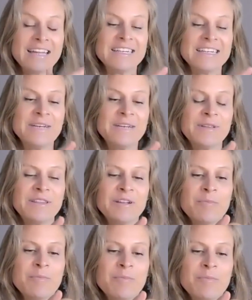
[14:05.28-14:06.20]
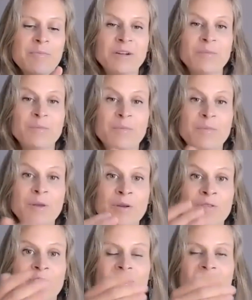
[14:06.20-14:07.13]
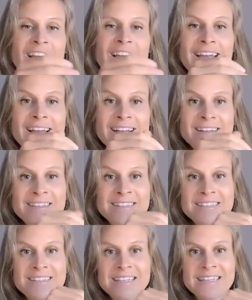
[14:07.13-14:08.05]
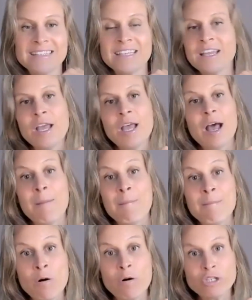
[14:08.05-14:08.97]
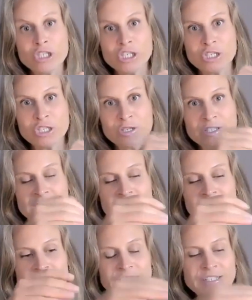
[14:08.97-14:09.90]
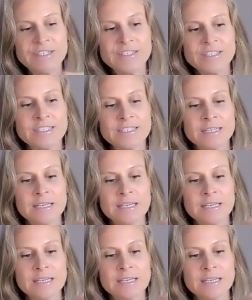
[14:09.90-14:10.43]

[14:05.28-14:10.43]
with your body, your beautiful hands, these emotional centers.